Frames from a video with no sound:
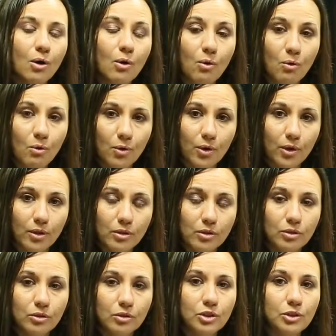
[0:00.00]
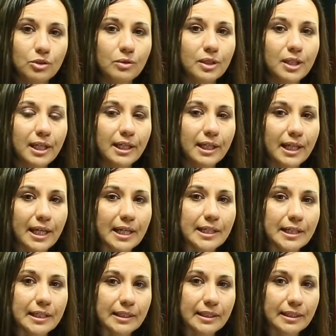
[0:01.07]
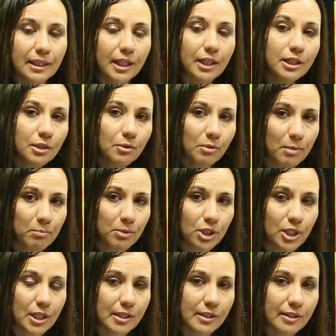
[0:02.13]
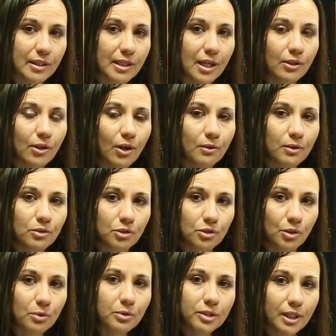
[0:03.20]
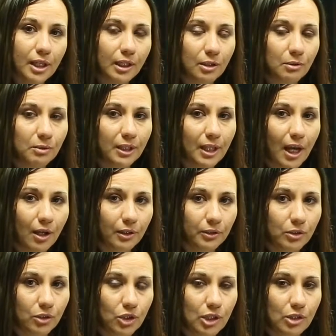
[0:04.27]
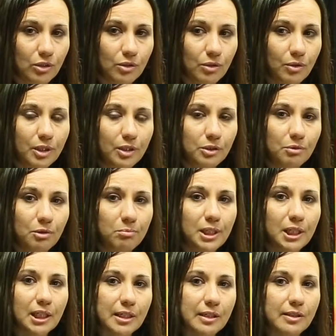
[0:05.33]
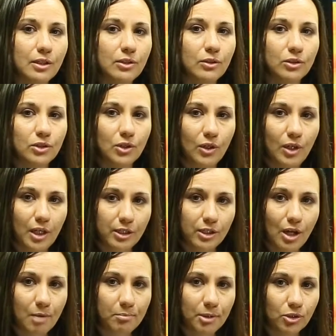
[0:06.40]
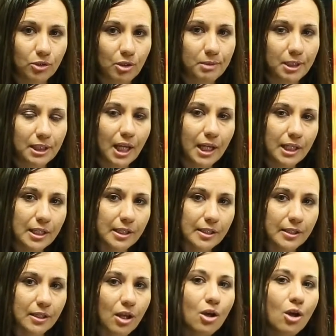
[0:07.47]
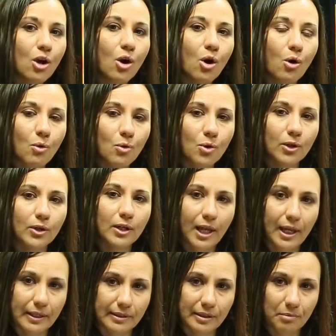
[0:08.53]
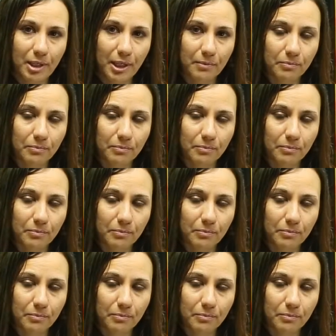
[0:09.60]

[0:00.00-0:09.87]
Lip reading: Or do they get skin eruptions that are associated with allergies? So this would be considered your atopic dermatitis or eczema.